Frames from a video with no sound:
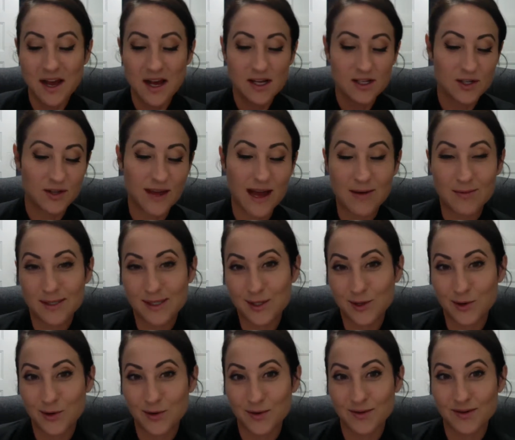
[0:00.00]
So that was the
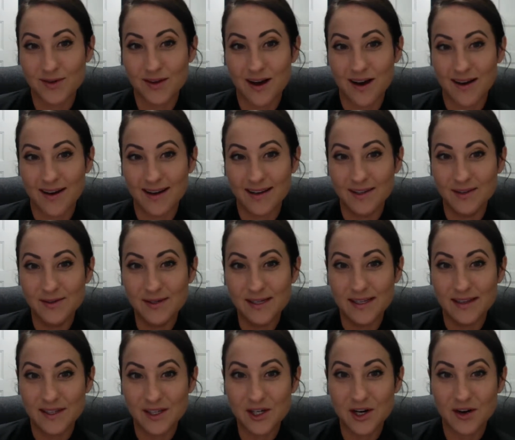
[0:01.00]
goal on using
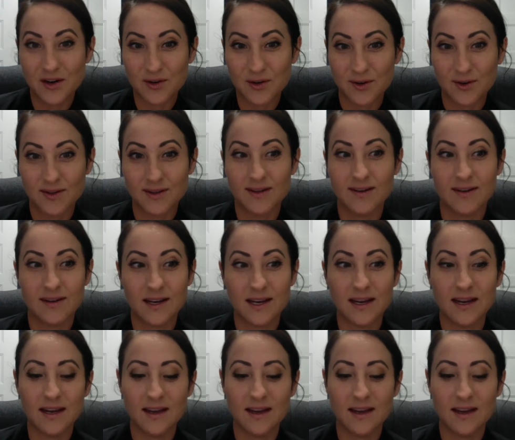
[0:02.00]
the charcoal look